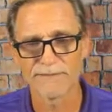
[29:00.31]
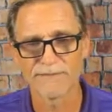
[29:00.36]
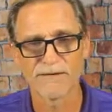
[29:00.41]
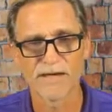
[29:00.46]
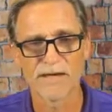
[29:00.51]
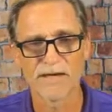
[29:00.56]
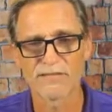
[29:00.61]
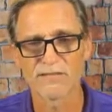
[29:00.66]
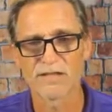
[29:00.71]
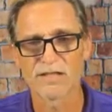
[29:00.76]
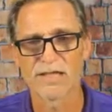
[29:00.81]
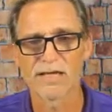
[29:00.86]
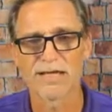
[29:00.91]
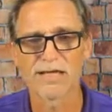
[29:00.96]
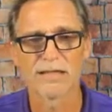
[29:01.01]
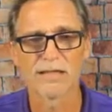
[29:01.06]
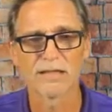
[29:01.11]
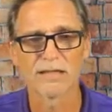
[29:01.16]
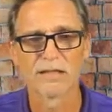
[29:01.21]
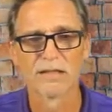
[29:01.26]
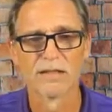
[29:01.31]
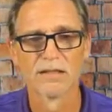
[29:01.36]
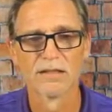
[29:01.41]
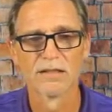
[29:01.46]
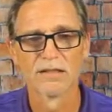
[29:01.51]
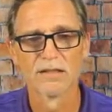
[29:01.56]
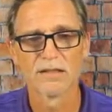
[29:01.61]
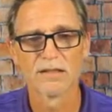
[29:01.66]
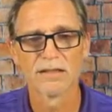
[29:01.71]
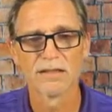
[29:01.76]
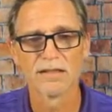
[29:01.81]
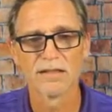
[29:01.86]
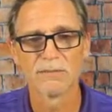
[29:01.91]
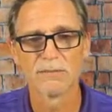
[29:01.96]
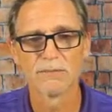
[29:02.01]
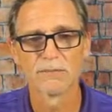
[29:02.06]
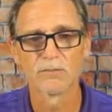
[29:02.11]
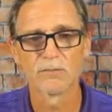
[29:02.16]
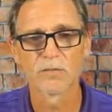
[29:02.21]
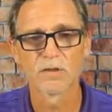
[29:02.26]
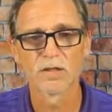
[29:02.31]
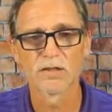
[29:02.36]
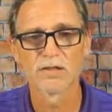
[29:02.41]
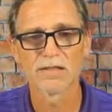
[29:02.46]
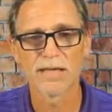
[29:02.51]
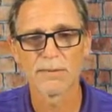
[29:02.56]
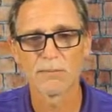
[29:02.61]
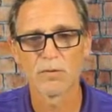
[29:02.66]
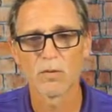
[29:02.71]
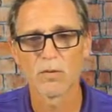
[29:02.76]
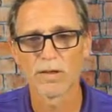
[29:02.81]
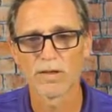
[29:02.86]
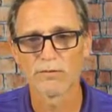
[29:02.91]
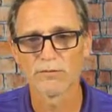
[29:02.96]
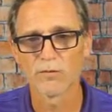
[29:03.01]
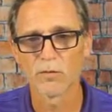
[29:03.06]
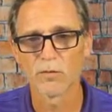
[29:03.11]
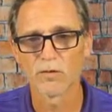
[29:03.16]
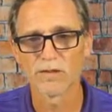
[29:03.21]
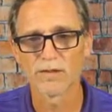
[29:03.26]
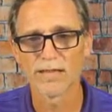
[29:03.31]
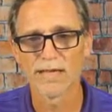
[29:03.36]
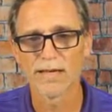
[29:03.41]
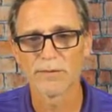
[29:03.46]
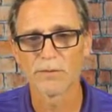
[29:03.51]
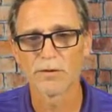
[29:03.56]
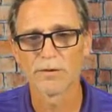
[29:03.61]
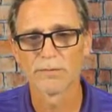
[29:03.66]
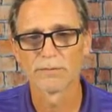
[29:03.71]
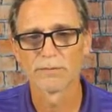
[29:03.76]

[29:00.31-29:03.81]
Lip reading: 5-second set point for the timer.